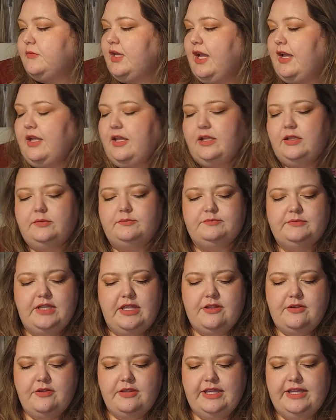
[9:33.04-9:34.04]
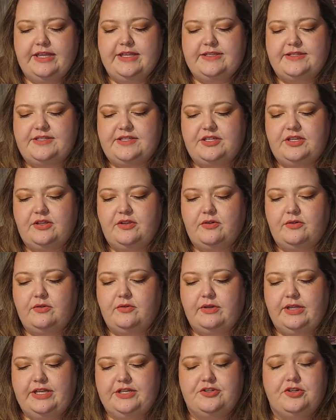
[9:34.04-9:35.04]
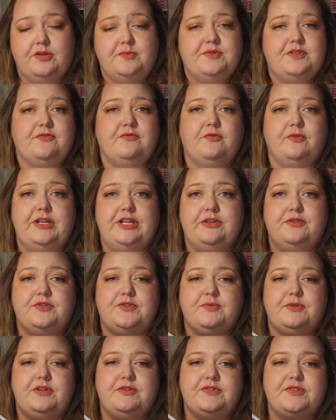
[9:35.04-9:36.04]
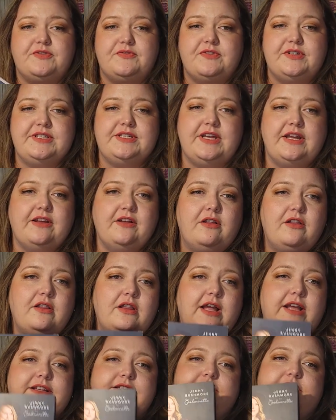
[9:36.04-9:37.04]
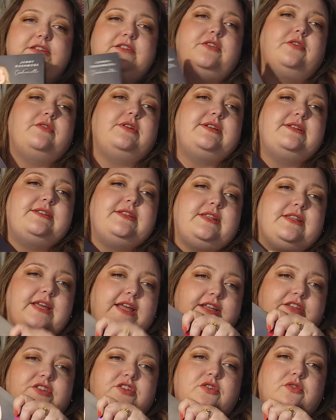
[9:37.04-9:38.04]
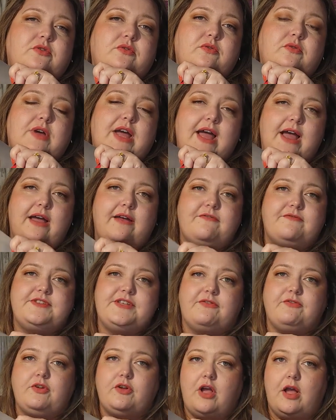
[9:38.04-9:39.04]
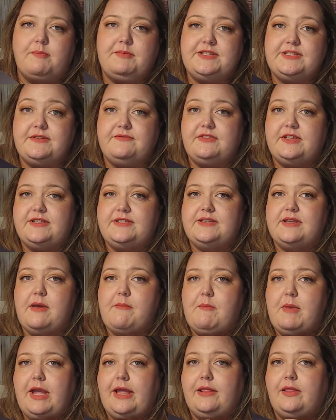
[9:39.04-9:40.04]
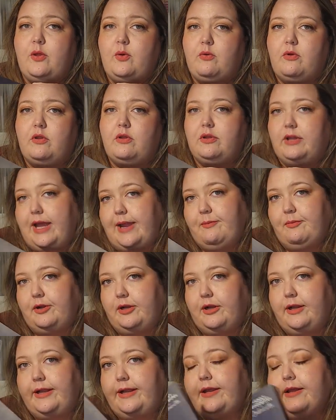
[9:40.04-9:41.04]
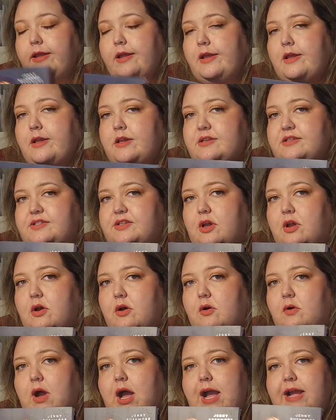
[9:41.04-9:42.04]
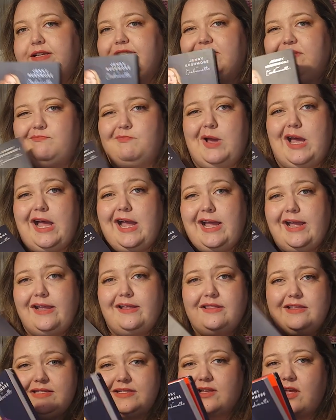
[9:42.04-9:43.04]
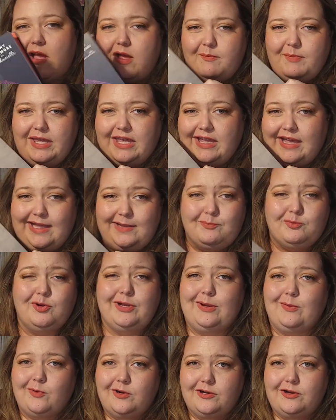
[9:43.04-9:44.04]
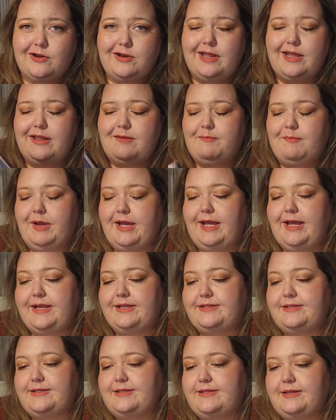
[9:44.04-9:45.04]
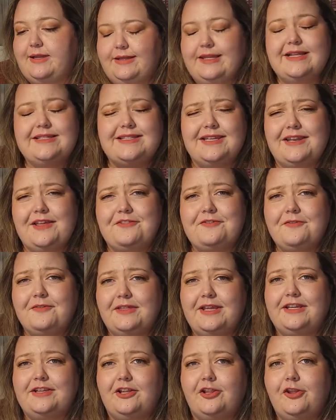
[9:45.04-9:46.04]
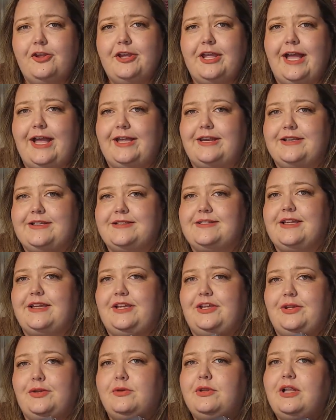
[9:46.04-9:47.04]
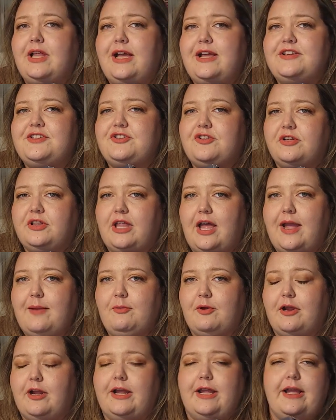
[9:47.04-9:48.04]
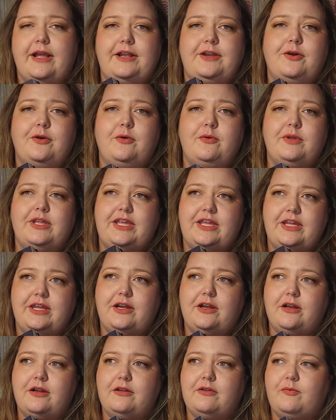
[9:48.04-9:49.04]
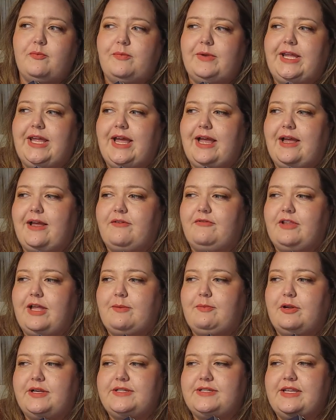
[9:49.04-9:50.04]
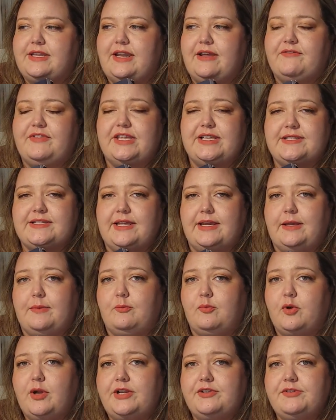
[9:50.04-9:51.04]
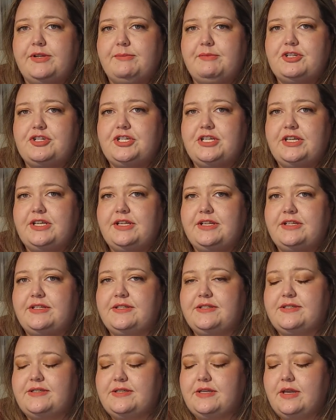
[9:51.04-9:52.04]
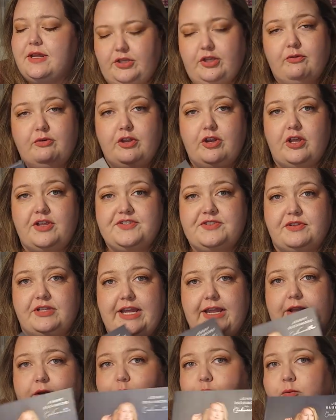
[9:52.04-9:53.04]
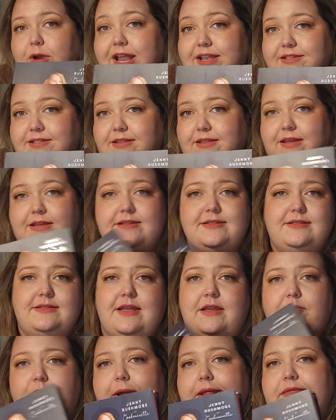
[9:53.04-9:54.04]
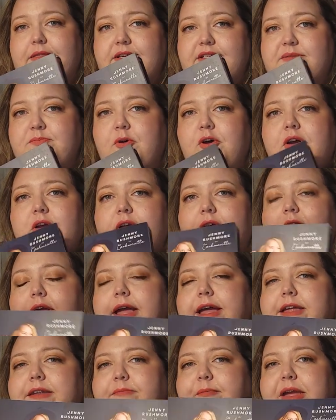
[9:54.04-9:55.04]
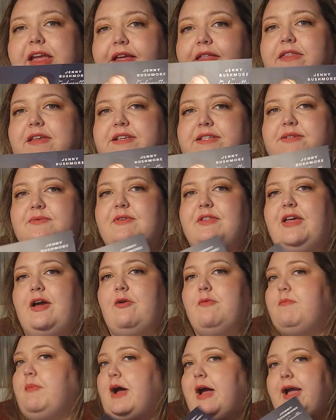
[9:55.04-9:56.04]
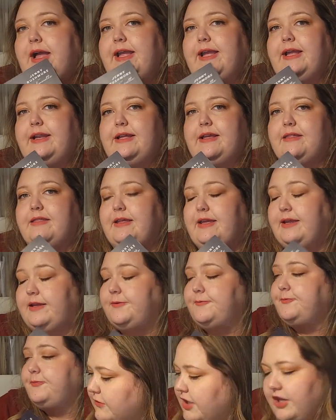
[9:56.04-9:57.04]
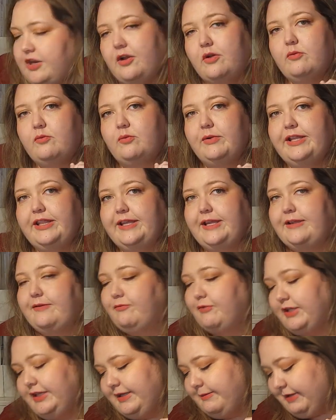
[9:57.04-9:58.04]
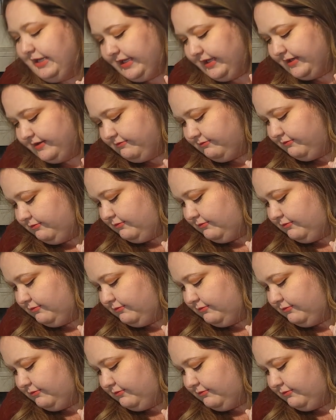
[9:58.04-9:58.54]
Um, the other thing is too, in terms of reduce, reuse, recycle, I did notice they do have several copies of this at my local library. So I did buy this copy, I pre-ordered it, but that's another thing to look at is like utilize your library. I know here we have libraries that have things like embroidery machines. You could also like rent this and rent this book and make this without buying anything, you know, really, really make it